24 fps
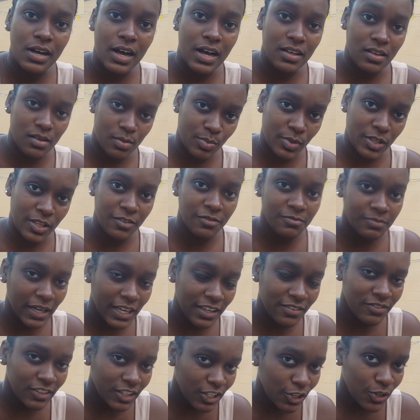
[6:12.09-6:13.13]
a couple of my
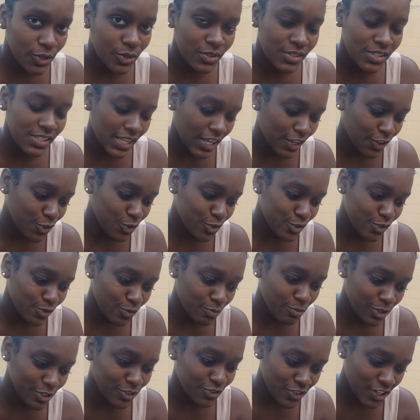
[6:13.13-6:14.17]
videos. Thank you so
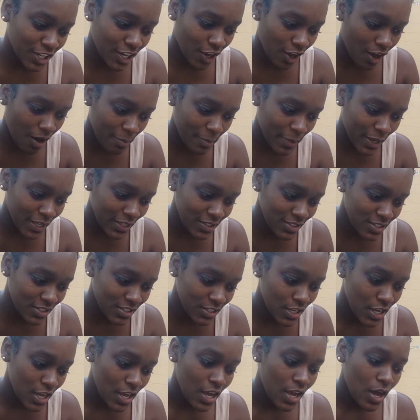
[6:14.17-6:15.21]
much for your comments.
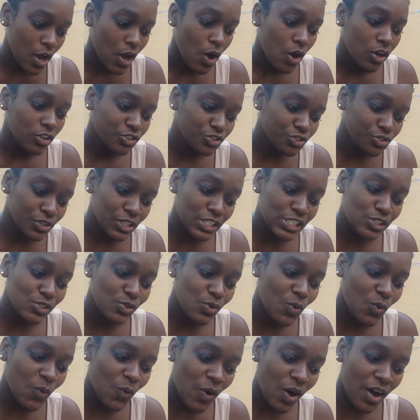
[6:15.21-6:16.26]

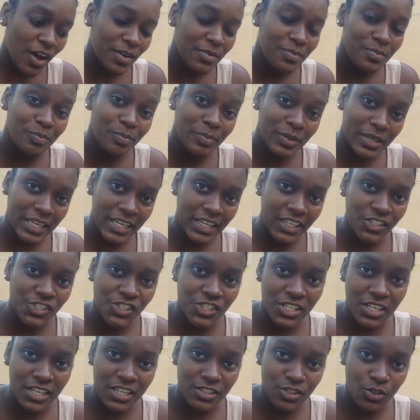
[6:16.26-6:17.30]
321B,
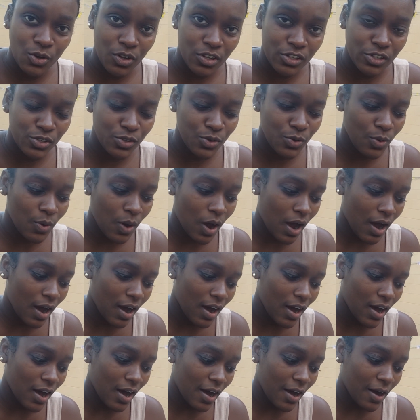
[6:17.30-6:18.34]
she is also
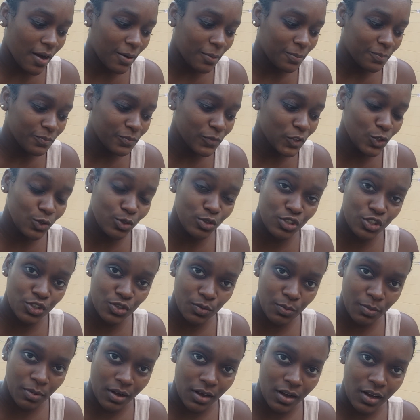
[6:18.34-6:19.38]
a
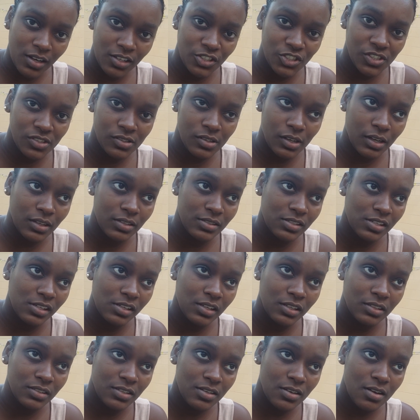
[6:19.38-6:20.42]
YouTuber. She does a
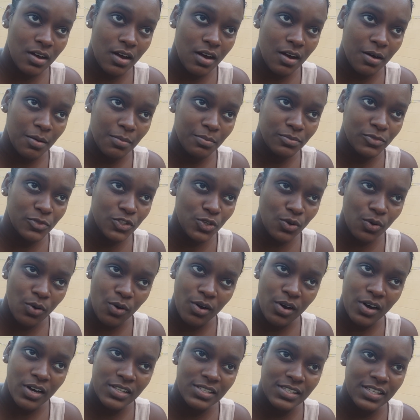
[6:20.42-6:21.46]
lot of
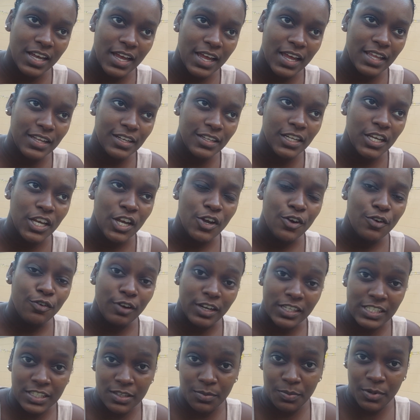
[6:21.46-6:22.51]
tours and
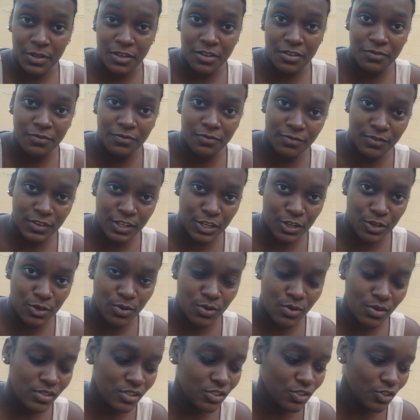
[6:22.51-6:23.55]
recipe
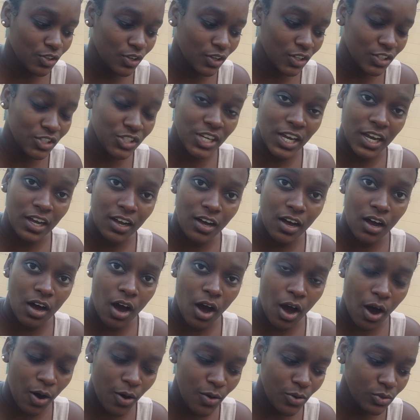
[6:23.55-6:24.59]
videos, so you can check her
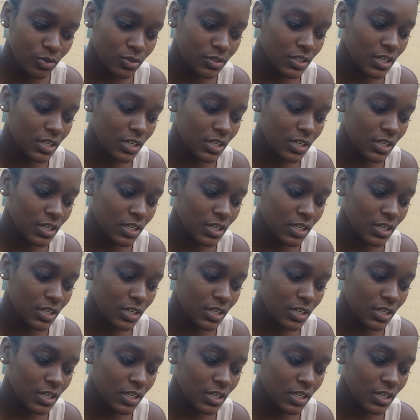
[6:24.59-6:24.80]
out.